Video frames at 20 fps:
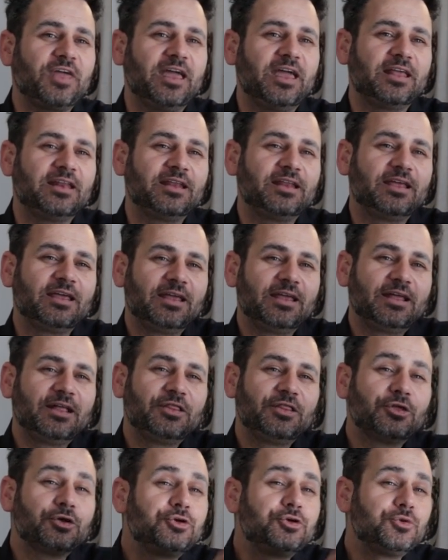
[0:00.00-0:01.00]
that
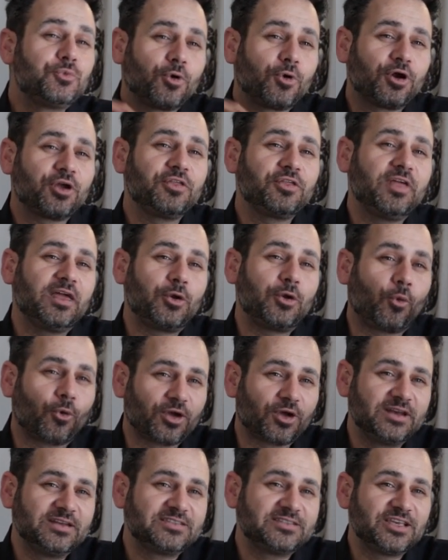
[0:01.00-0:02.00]
the good work that
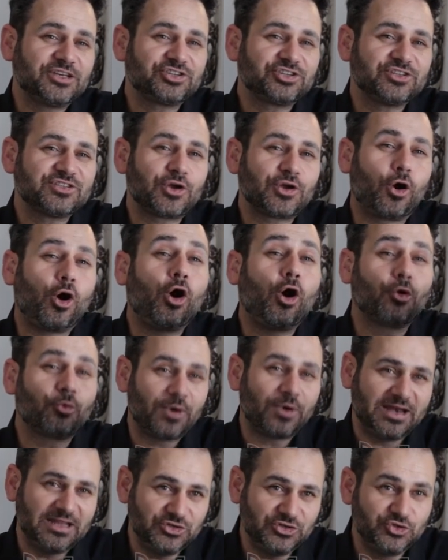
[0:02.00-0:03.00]
organizations are
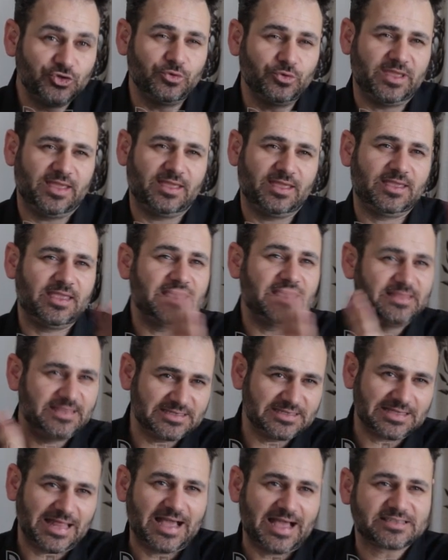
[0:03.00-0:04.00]
already doing in
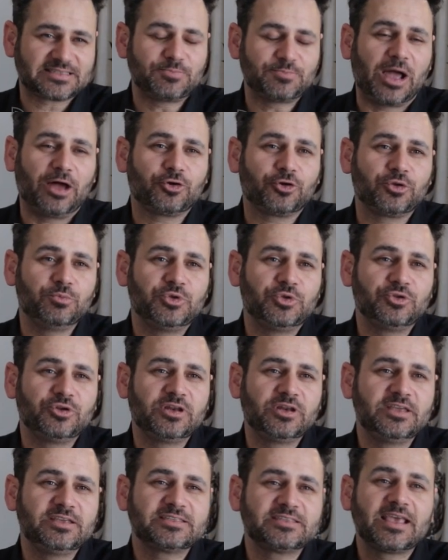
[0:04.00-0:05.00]
these last mile
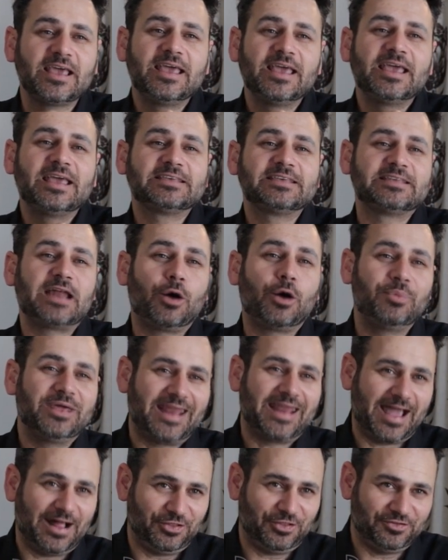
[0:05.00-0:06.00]
communities has now
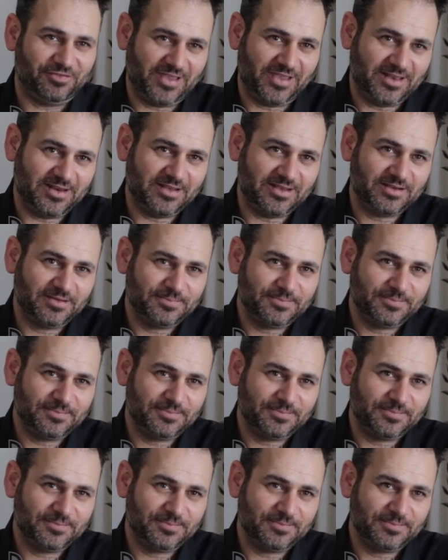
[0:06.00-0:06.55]
been elevated.